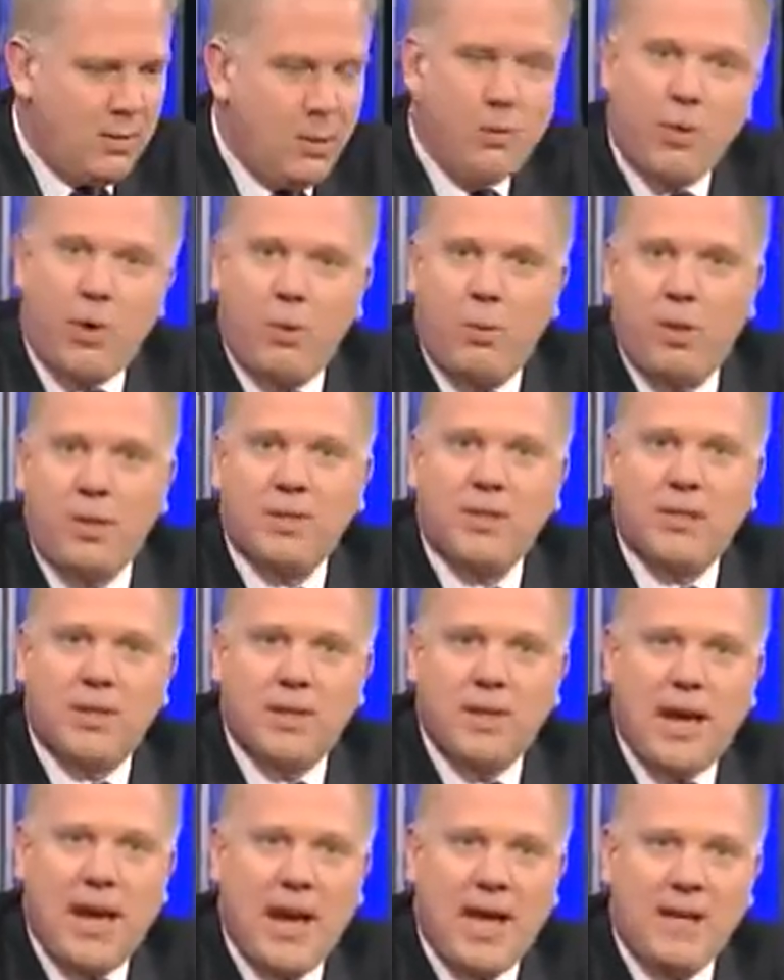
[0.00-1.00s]
Woodrow
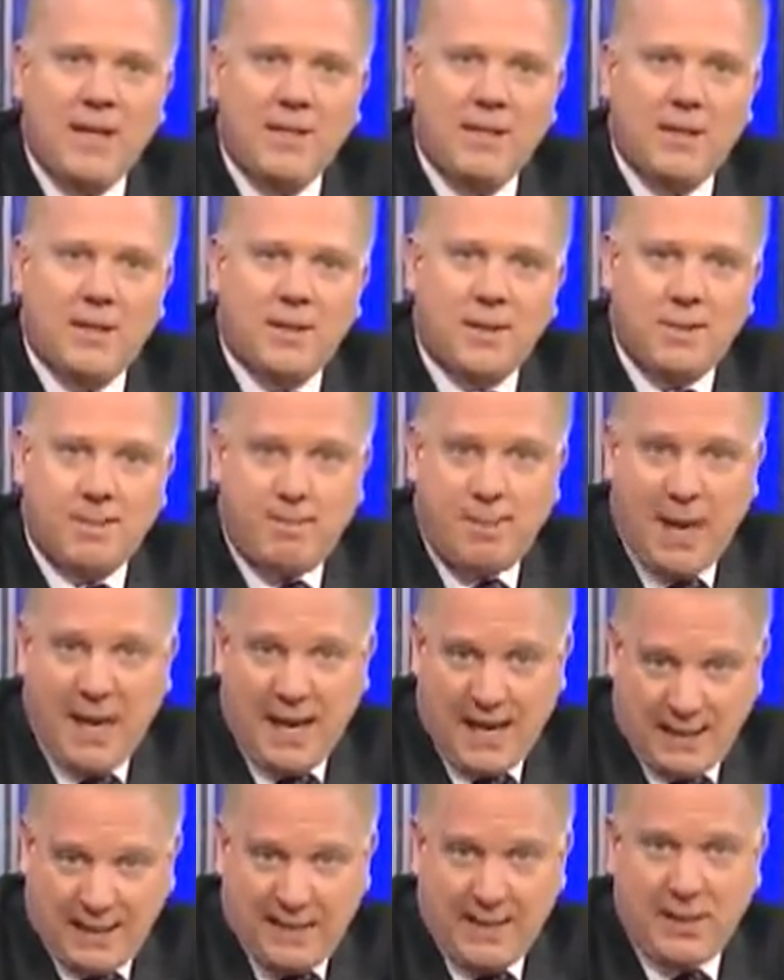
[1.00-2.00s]
Wilson added to the
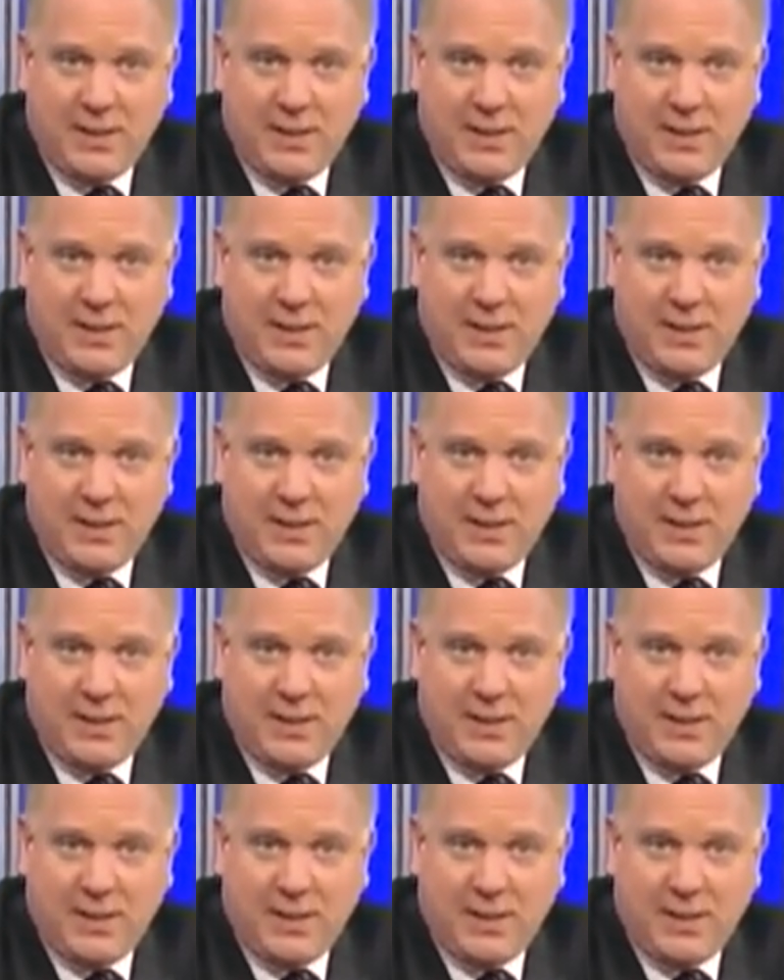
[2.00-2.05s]
debate.